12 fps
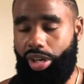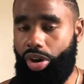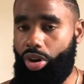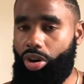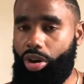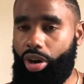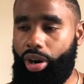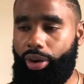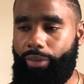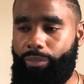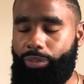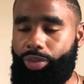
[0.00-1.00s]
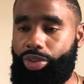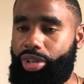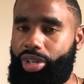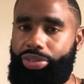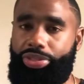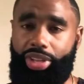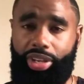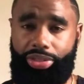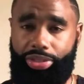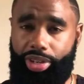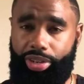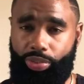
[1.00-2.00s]
or
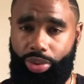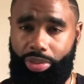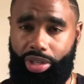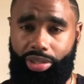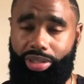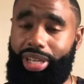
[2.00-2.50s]
thick-thighed women,